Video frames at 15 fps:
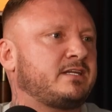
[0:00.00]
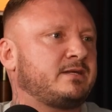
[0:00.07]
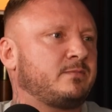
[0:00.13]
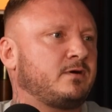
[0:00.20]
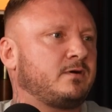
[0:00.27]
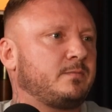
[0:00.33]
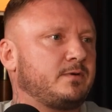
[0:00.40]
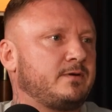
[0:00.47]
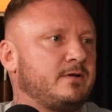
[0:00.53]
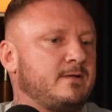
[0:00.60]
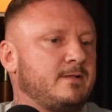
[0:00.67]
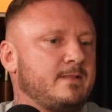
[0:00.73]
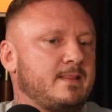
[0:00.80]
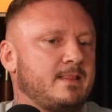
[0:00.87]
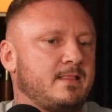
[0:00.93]
him up,
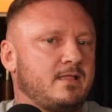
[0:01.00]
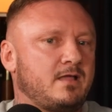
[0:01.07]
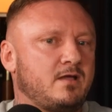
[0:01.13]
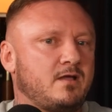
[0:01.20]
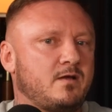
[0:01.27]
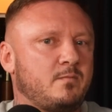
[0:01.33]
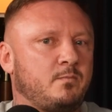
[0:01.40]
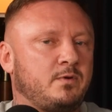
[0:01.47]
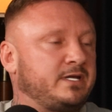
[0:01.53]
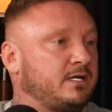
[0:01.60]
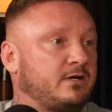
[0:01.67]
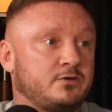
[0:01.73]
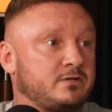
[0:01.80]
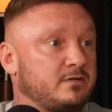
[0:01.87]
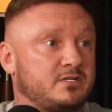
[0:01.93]
but he
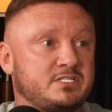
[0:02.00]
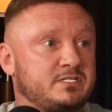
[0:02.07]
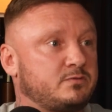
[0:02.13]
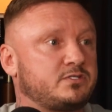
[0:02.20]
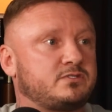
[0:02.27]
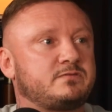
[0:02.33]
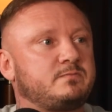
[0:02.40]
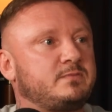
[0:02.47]
couldn't because he was,